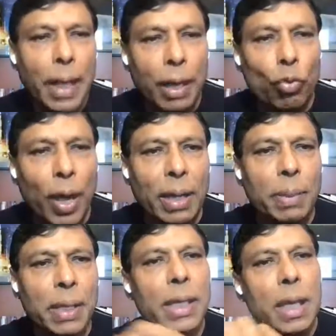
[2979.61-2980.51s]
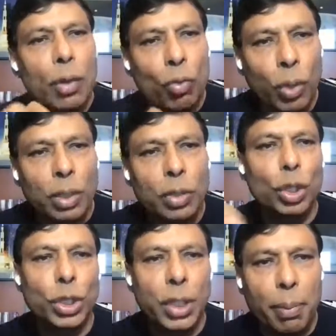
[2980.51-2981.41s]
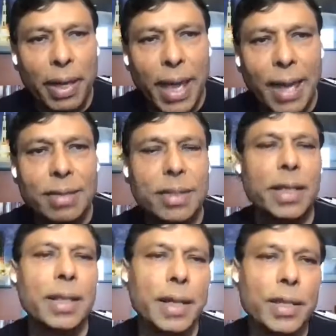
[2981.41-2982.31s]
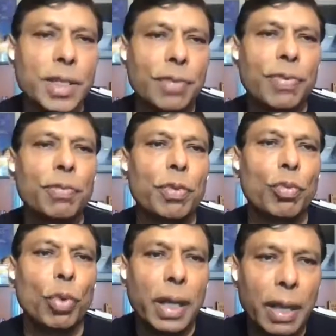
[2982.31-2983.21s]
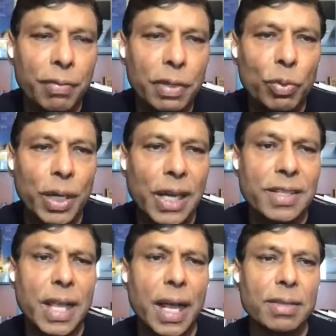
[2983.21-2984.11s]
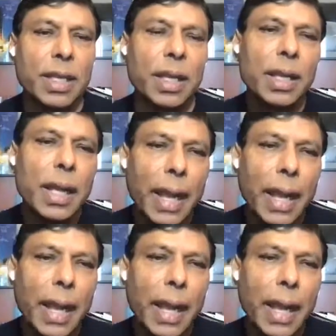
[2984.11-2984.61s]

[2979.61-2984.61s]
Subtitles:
And why me? What question am I asking that is different from what everyone else is asking?